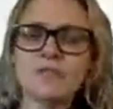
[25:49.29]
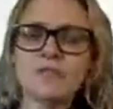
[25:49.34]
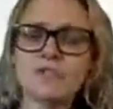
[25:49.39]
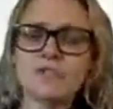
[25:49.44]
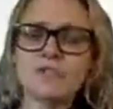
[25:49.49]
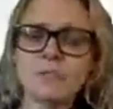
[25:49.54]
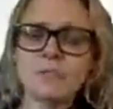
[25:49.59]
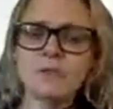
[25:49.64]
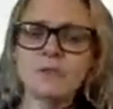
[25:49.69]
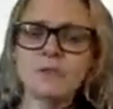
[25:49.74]

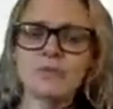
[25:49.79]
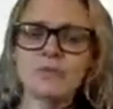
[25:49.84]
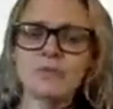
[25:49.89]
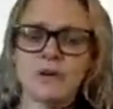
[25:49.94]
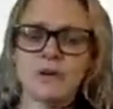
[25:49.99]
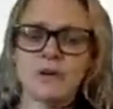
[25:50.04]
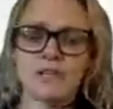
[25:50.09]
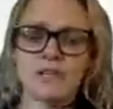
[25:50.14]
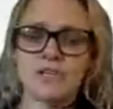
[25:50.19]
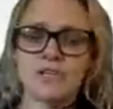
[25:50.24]
some of
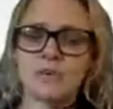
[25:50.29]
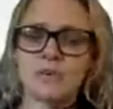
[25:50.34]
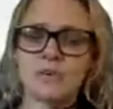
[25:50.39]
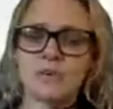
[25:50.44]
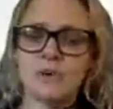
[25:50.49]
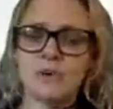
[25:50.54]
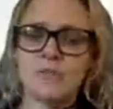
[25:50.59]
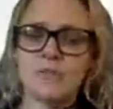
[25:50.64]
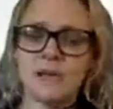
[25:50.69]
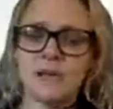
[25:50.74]
which you
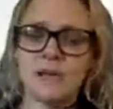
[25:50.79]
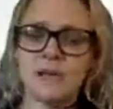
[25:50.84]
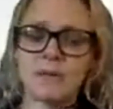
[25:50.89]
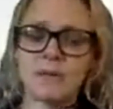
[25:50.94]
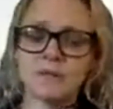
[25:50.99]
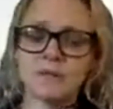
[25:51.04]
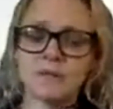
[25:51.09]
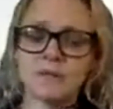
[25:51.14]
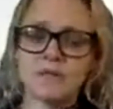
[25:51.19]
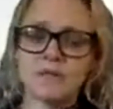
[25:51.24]
would have been
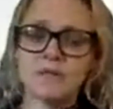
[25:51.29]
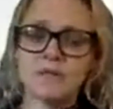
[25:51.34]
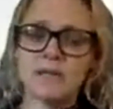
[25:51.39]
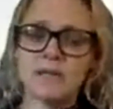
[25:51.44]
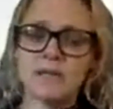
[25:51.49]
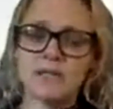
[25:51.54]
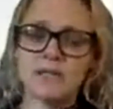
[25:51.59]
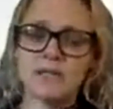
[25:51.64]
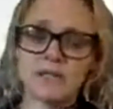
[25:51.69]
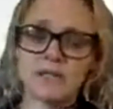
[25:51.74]
able to do
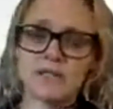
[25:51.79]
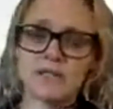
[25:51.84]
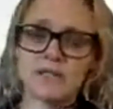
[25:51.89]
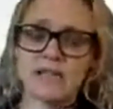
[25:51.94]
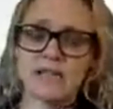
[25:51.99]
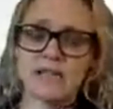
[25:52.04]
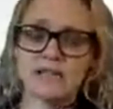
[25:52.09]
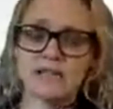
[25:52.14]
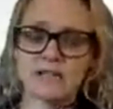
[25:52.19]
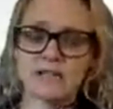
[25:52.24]
in learn
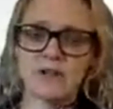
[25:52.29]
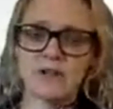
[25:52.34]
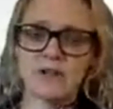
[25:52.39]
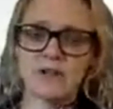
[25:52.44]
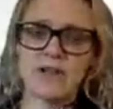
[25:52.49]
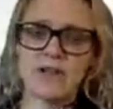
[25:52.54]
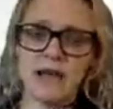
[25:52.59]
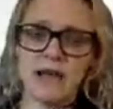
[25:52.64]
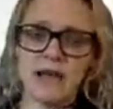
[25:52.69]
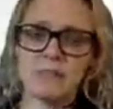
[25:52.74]
centres
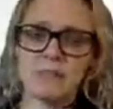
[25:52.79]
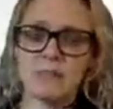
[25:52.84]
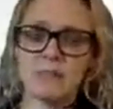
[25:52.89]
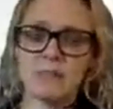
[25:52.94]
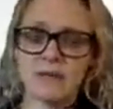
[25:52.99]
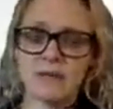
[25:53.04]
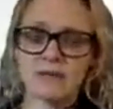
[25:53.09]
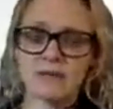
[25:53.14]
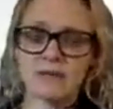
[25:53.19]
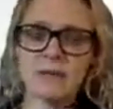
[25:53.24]
on
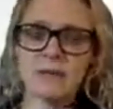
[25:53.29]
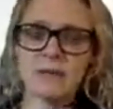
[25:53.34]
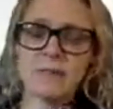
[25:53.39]
campus.